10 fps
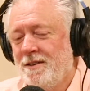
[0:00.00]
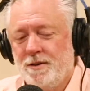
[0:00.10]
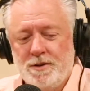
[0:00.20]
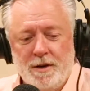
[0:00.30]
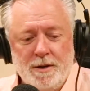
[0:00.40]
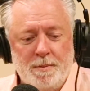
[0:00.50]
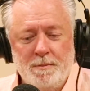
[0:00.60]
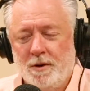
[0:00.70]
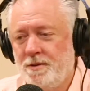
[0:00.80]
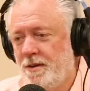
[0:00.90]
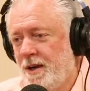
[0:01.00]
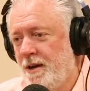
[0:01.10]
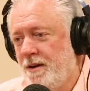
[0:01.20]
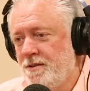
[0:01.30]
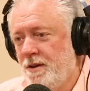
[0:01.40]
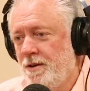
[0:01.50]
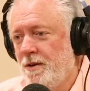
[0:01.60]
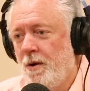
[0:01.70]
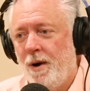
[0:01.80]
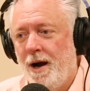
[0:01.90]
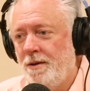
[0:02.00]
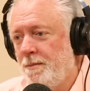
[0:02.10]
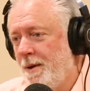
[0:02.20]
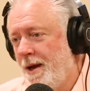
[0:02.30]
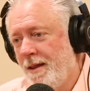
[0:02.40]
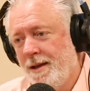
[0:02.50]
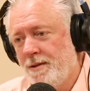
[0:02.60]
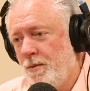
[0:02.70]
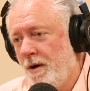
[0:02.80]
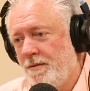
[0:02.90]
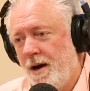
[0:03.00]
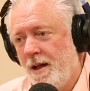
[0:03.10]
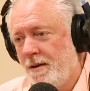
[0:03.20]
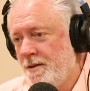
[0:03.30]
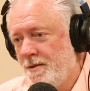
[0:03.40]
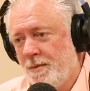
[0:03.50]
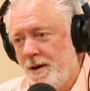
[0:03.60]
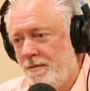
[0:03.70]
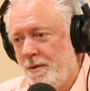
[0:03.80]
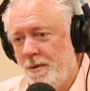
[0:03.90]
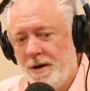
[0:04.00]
Because they're trying to promote their gear. So you go out and you pay like $12 or whatever it